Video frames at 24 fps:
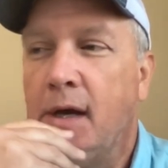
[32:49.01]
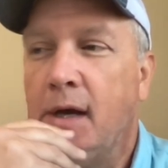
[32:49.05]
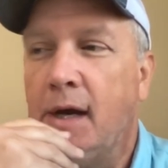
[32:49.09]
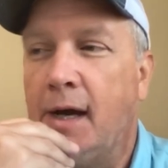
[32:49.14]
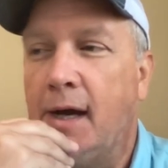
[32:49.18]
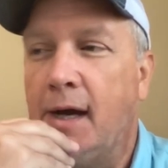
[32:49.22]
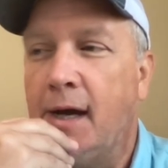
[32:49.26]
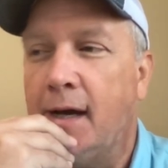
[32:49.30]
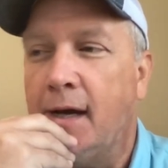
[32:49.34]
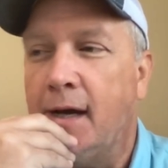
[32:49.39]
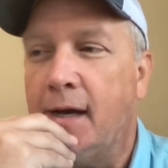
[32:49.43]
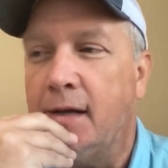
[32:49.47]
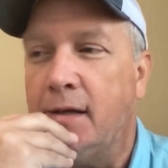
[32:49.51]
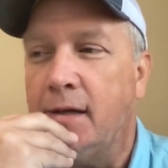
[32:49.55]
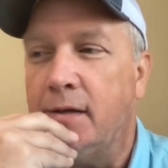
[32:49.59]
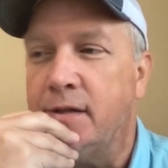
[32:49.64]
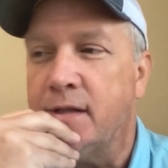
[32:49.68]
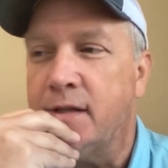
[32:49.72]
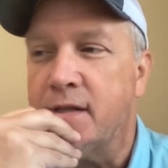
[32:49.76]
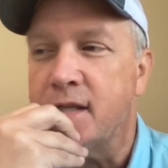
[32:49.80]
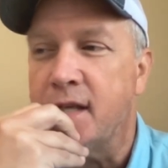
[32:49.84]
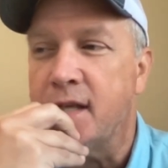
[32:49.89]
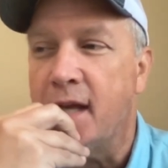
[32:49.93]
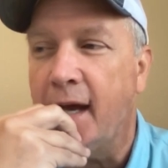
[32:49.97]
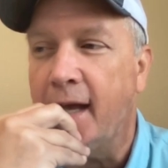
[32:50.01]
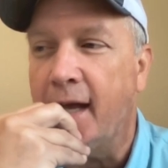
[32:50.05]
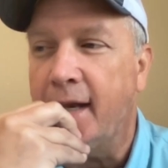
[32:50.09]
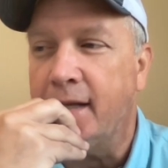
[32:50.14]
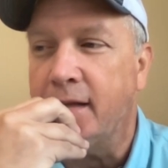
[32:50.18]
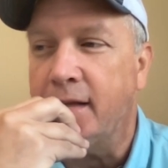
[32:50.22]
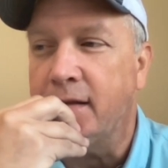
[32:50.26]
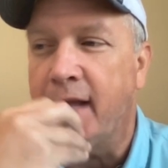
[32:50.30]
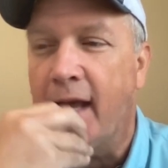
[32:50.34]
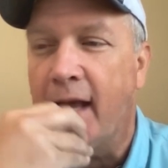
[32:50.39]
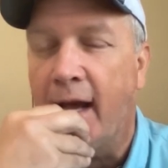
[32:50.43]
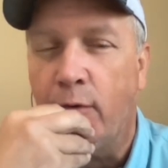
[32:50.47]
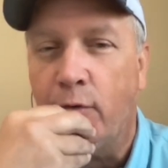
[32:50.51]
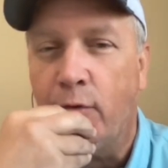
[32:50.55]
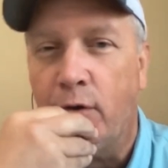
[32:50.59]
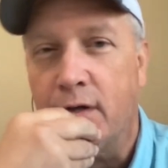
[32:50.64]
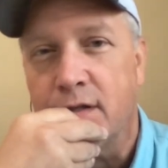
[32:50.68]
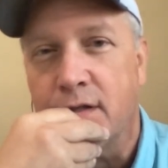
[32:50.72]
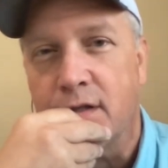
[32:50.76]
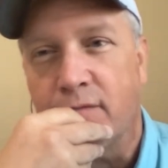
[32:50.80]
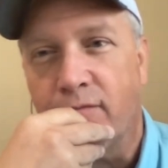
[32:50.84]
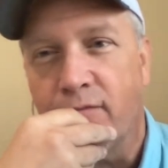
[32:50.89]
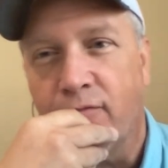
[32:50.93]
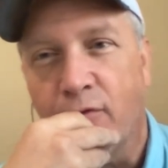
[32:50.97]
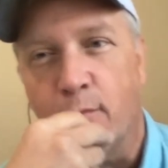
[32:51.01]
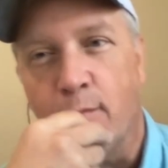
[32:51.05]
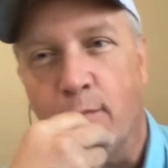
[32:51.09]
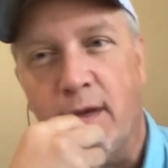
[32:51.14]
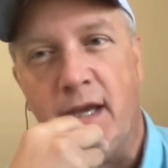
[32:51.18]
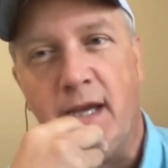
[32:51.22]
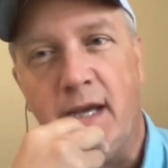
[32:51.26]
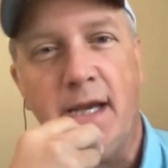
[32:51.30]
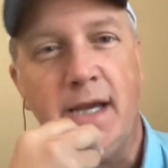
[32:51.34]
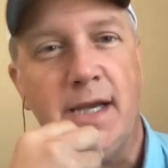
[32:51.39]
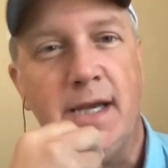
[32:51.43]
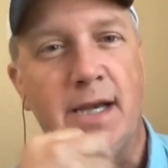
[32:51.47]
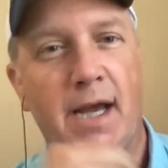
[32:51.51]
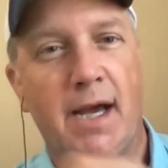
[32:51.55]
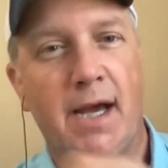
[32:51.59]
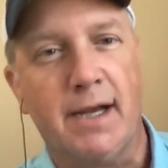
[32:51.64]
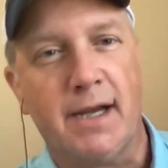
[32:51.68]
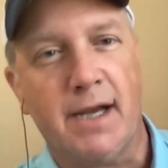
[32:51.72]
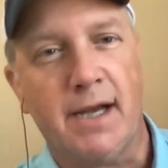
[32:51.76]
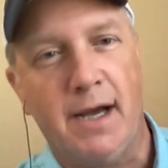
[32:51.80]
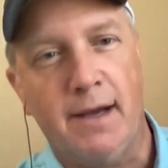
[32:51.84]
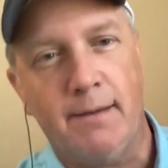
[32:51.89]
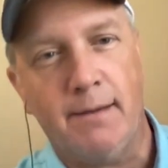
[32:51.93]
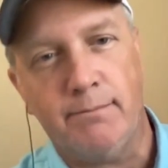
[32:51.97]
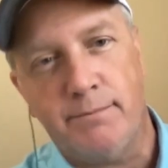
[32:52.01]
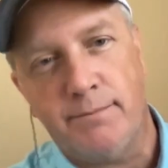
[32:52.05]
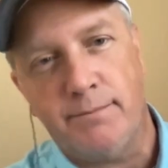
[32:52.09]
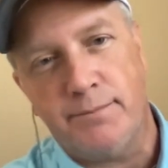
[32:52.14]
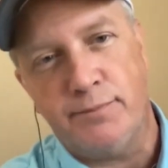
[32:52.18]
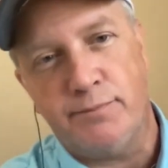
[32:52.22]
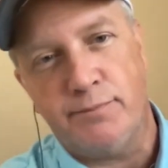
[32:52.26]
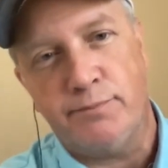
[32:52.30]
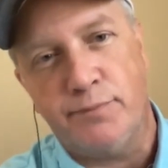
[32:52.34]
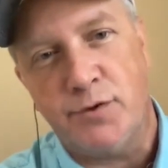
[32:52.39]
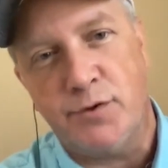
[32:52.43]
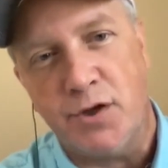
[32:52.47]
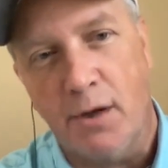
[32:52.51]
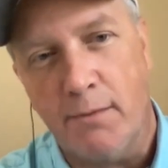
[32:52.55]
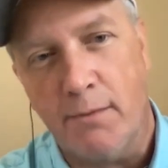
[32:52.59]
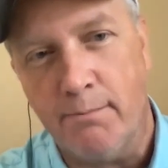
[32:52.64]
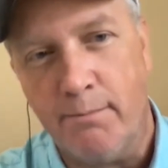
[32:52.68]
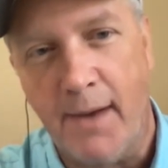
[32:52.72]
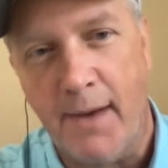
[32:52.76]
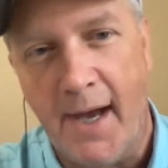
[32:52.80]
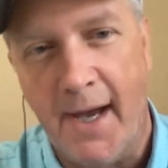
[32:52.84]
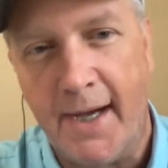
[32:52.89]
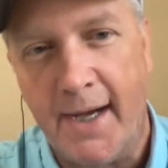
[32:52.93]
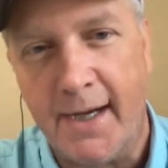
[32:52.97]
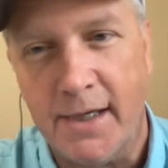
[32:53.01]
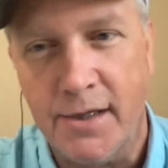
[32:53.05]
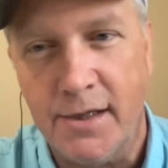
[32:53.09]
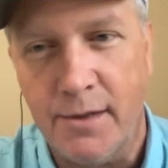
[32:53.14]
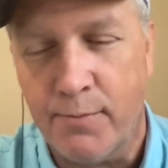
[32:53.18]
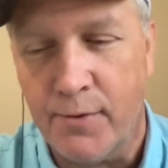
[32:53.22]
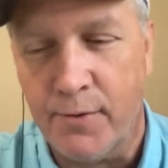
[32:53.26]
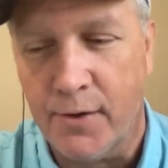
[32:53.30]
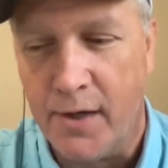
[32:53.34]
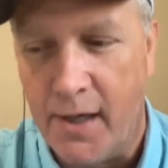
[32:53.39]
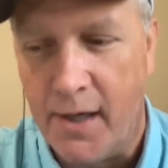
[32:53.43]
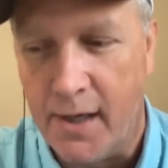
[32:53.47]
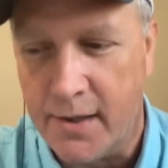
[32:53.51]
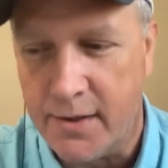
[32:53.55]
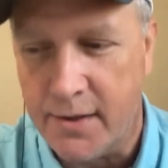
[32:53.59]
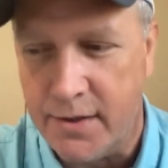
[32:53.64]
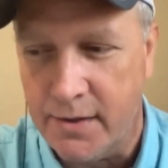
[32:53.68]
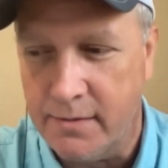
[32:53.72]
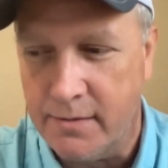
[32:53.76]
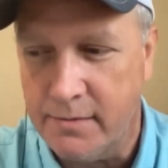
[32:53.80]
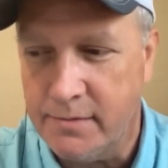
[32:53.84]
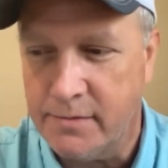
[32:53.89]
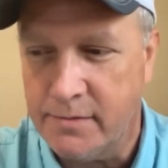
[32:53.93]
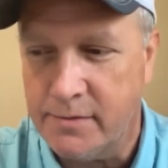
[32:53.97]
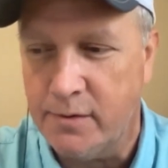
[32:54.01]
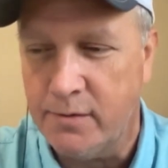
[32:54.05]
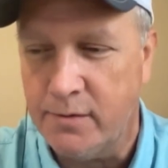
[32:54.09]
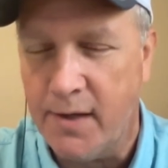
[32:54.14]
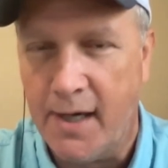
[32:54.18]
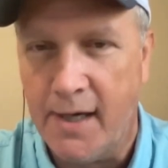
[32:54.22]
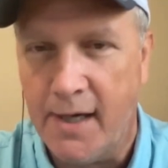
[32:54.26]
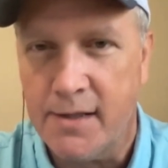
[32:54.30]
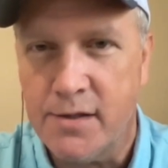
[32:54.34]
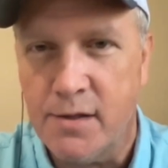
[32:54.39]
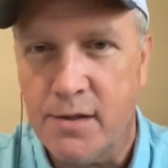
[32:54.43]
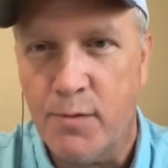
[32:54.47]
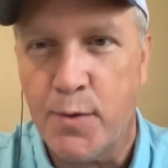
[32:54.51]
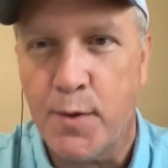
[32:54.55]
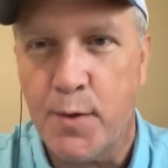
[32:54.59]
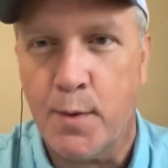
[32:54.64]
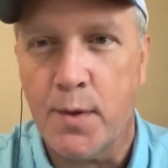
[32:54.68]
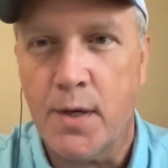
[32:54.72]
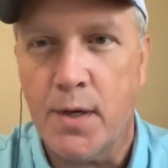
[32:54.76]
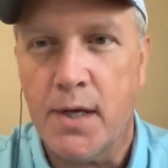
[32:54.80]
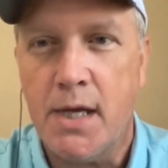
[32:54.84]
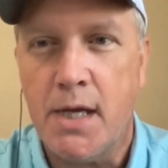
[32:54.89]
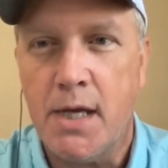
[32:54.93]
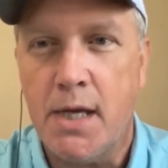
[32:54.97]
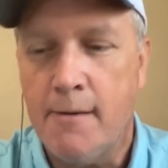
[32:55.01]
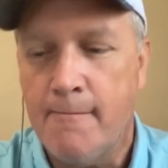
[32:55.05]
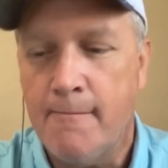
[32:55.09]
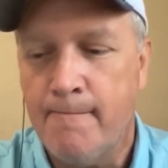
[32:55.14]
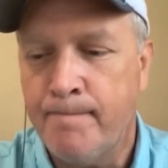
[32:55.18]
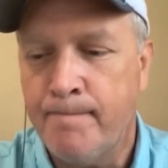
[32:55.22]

Uh, decided that wasn't for me, and I got jumped back into production 2003,